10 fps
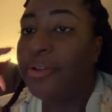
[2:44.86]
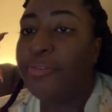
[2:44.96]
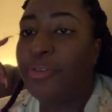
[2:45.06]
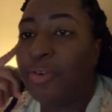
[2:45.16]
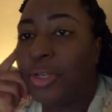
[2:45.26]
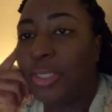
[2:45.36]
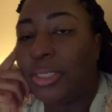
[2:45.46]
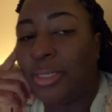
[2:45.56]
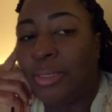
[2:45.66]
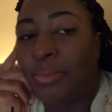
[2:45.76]
for
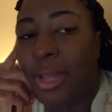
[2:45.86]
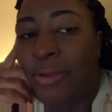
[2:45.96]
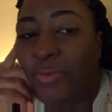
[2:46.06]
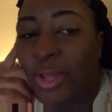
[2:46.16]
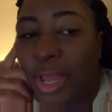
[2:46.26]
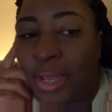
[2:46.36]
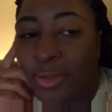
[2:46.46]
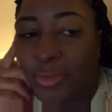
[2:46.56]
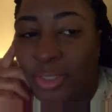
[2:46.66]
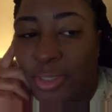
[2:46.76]
some
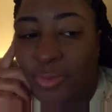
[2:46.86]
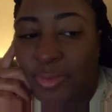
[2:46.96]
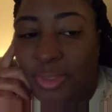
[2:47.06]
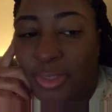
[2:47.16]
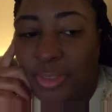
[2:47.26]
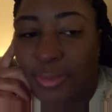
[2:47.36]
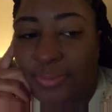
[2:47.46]
avocado toast